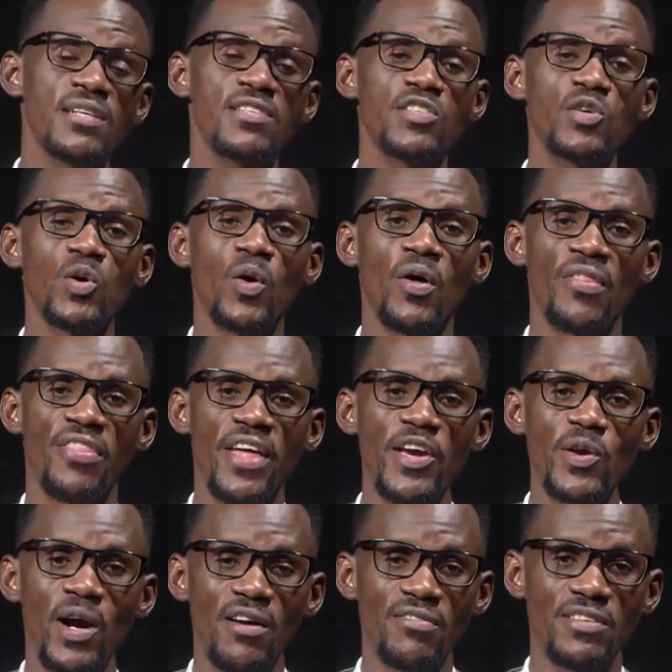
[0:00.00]
So there
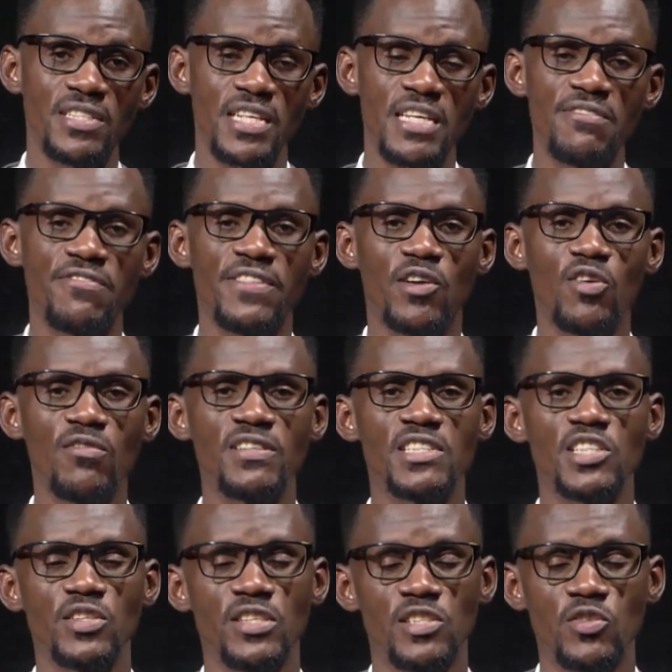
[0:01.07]
you have it. If the
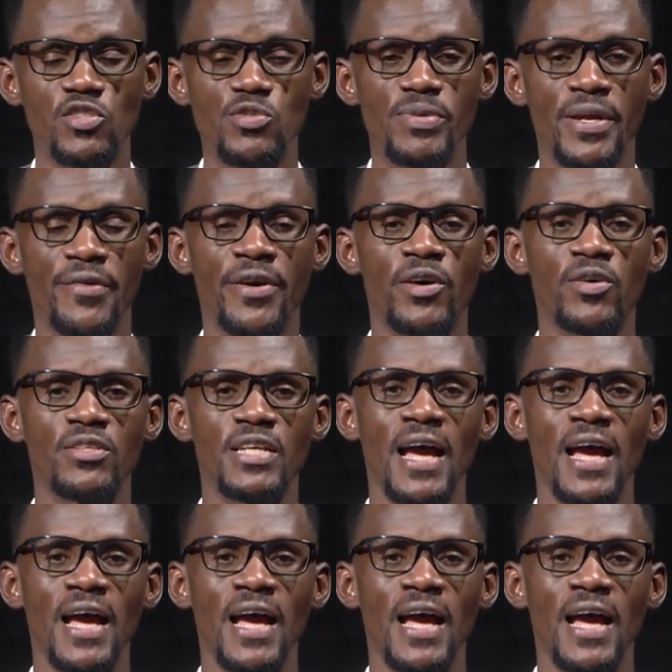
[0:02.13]
conversation is going to be around,